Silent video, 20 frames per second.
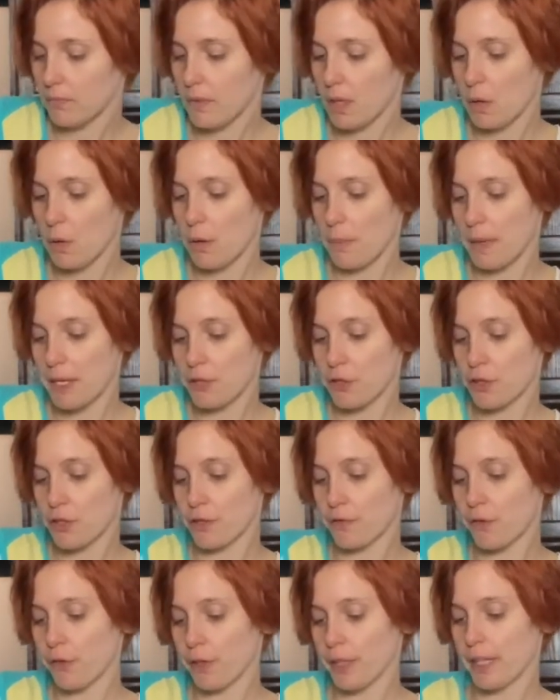And make sure it's
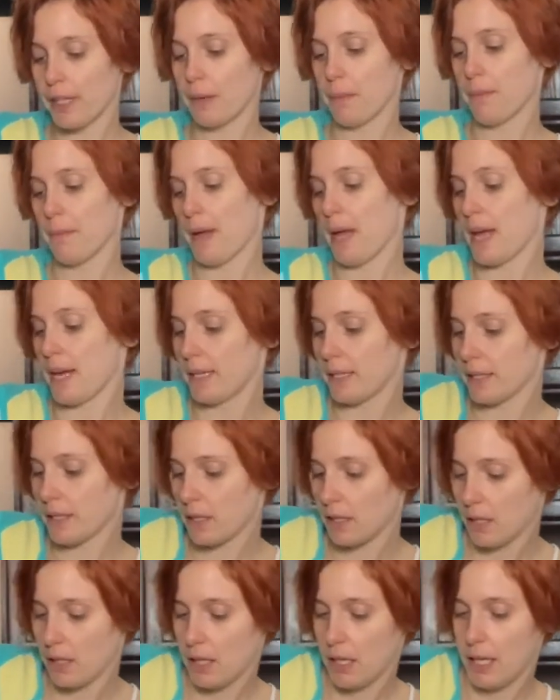fully combined
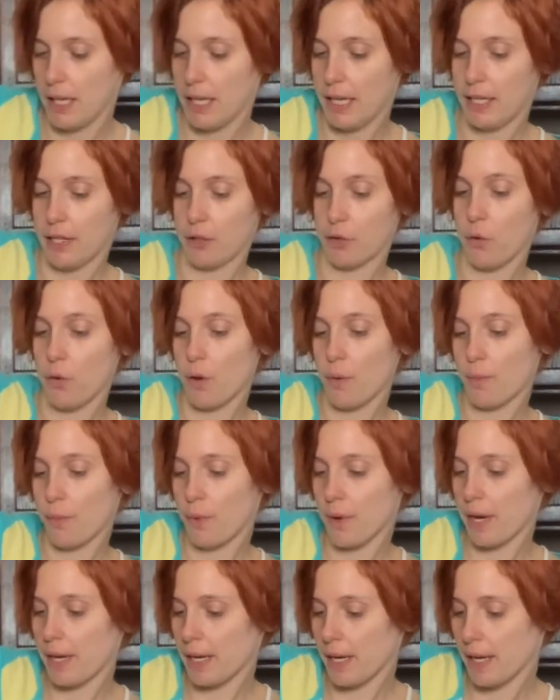and
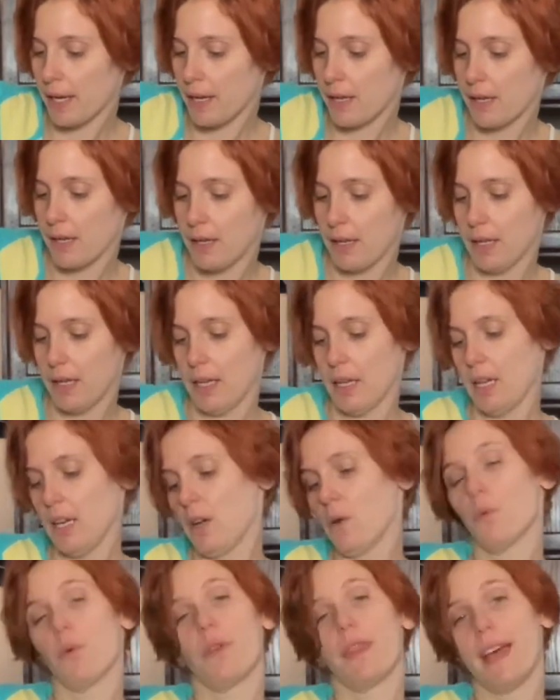incorporated
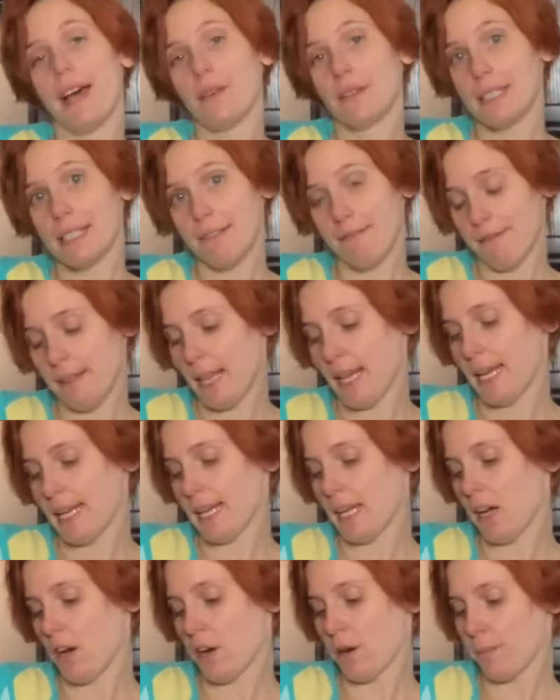without
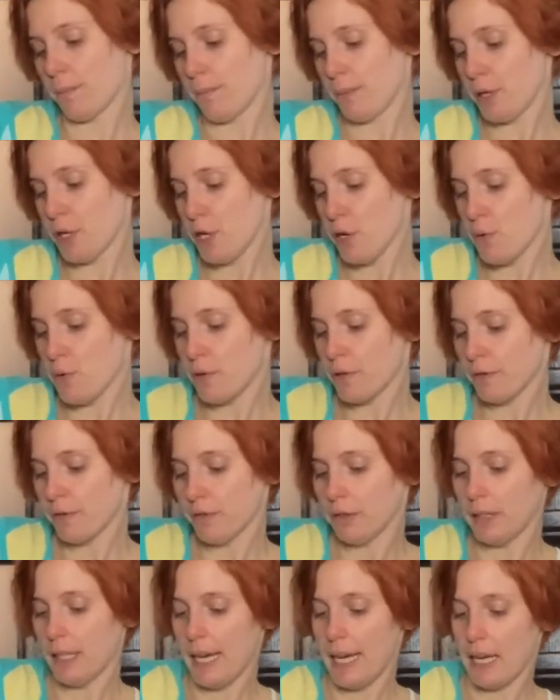deflating our
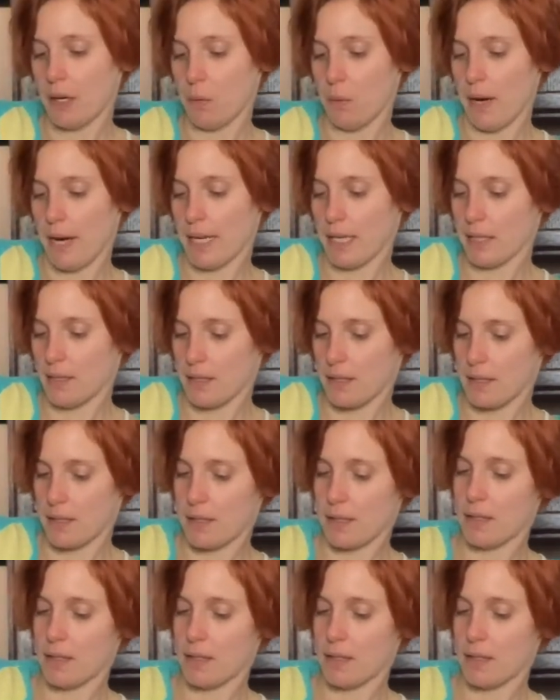beautiful egg whites.